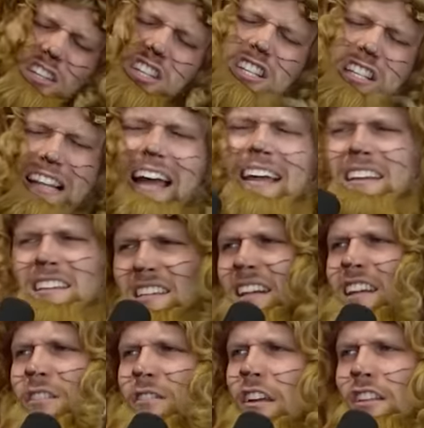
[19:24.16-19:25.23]
slightest
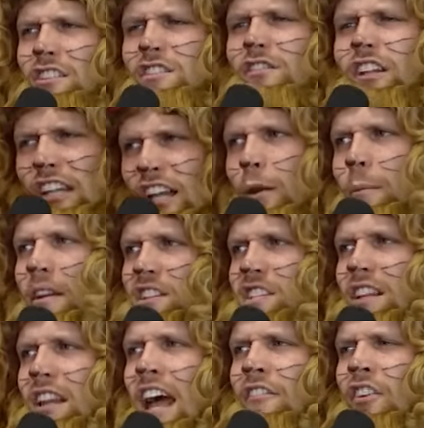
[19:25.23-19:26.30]
inconvenience of a little bit of
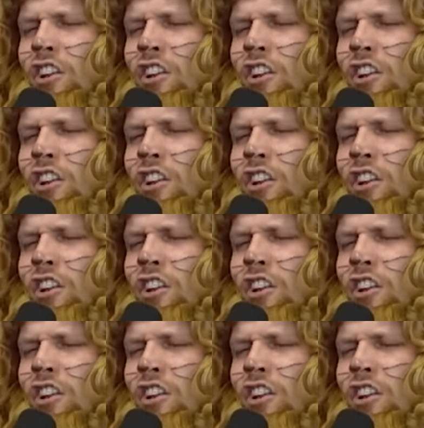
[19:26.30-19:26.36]
saliva,